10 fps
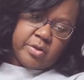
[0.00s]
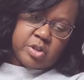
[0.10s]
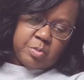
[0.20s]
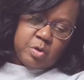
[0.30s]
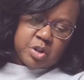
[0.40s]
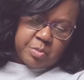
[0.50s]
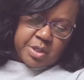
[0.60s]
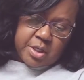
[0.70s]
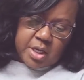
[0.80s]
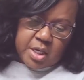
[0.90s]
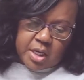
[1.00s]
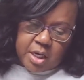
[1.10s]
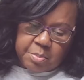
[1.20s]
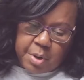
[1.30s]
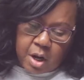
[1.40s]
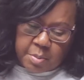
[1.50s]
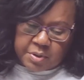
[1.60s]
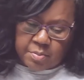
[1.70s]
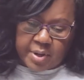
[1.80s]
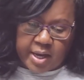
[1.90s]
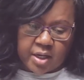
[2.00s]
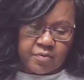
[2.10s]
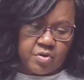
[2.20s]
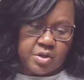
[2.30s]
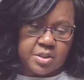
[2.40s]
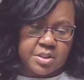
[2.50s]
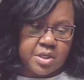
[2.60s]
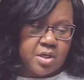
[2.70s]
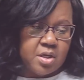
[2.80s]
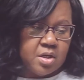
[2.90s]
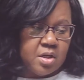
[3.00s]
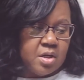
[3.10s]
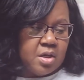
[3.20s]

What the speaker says: There's supposed to be a bob in the back, if you can see